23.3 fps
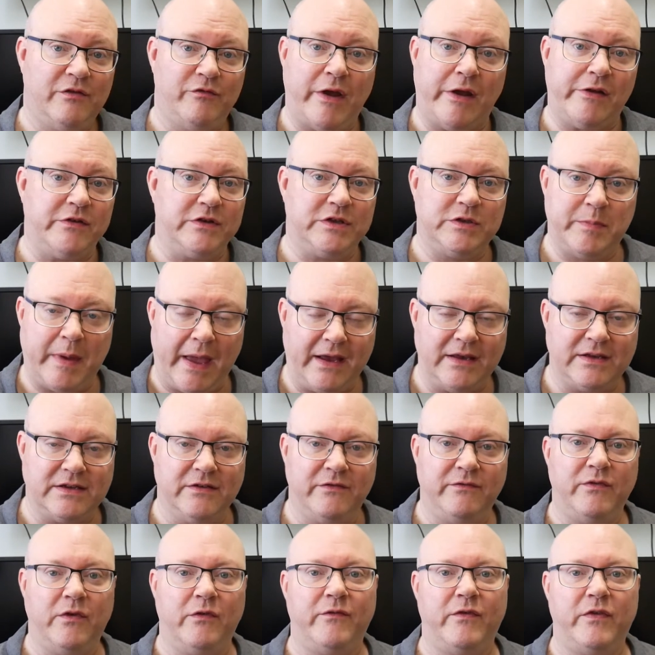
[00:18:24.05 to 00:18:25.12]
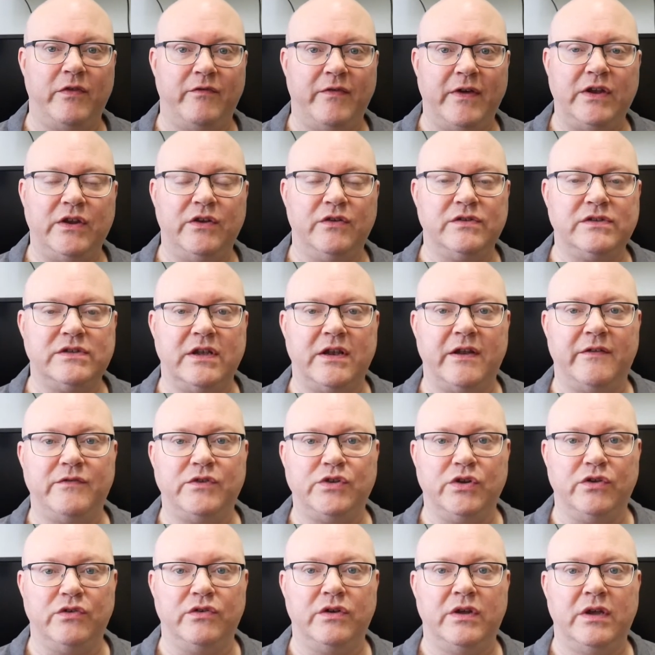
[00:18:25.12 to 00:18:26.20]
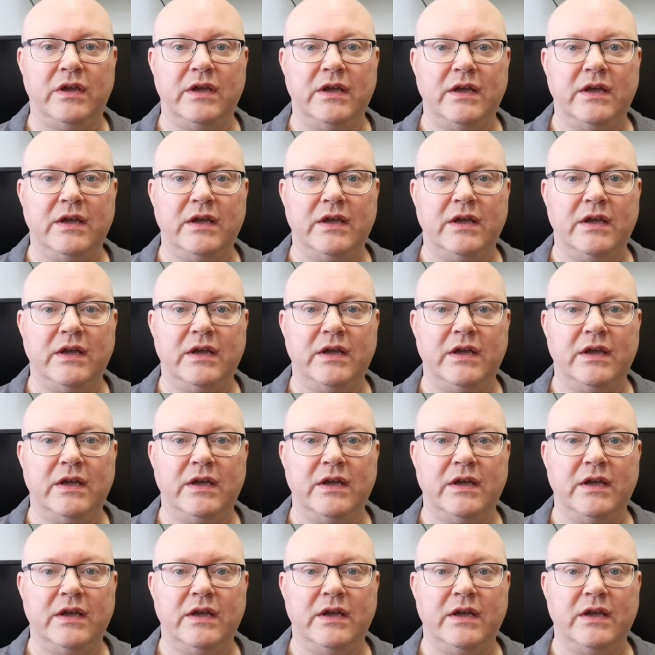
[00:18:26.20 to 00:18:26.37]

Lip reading: retrospective of the videos that I've done